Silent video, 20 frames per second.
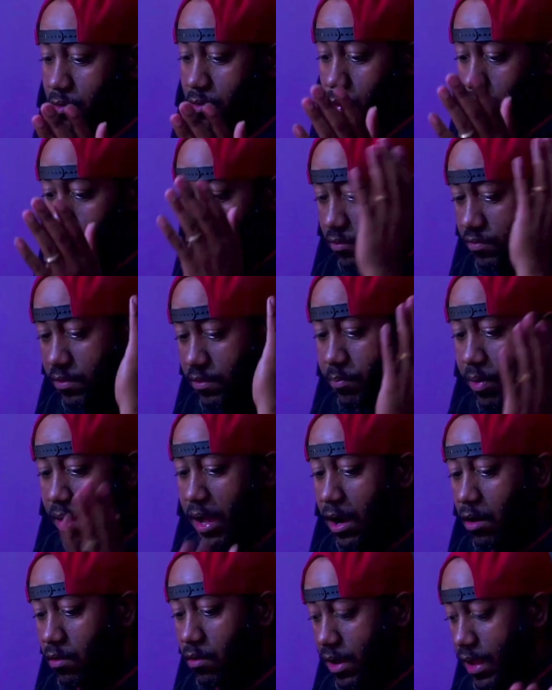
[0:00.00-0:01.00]
or the
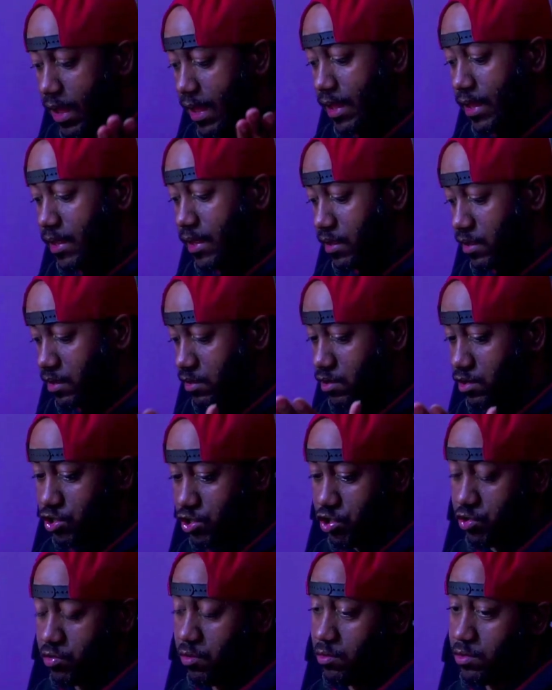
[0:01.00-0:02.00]
PowerA
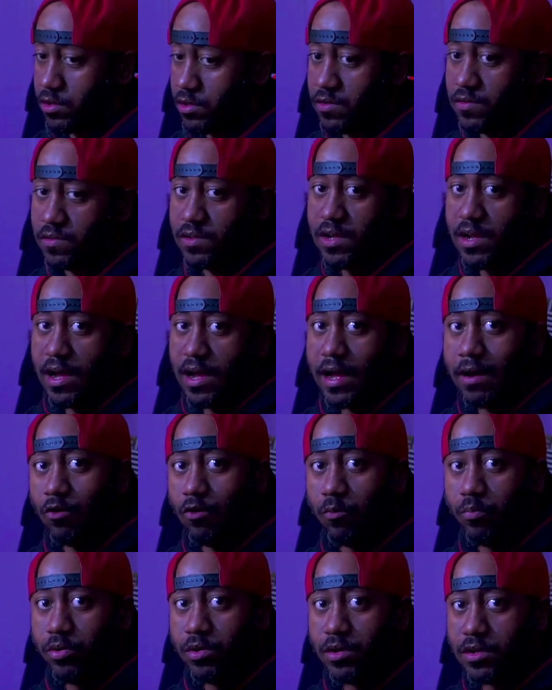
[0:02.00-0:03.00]
controllers, I
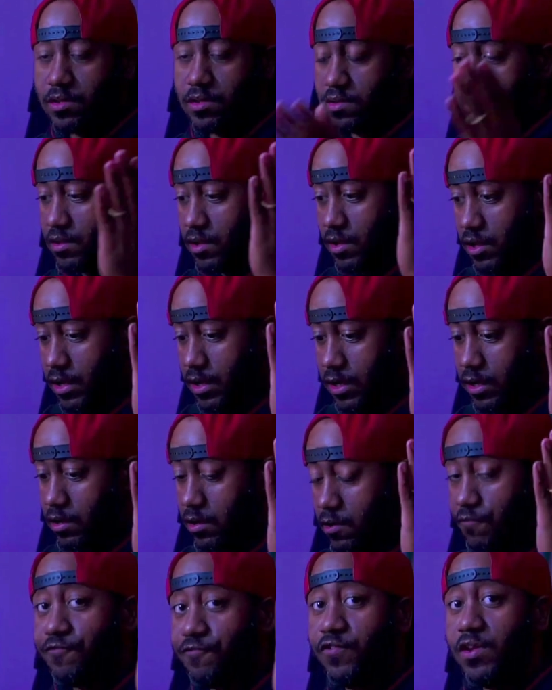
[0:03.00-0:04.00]
will put
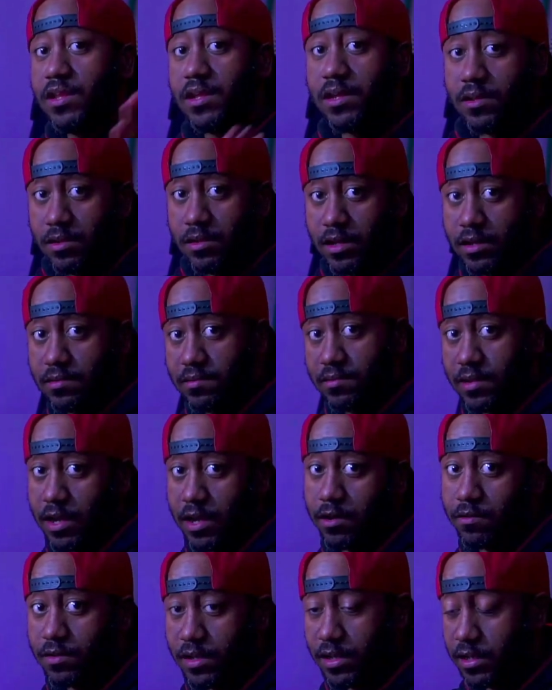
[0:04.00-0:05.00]
affiliate links
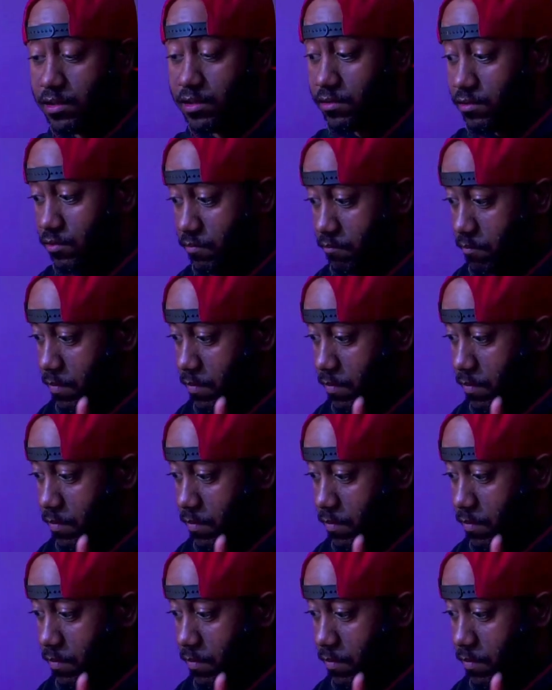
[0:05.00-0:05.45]
down in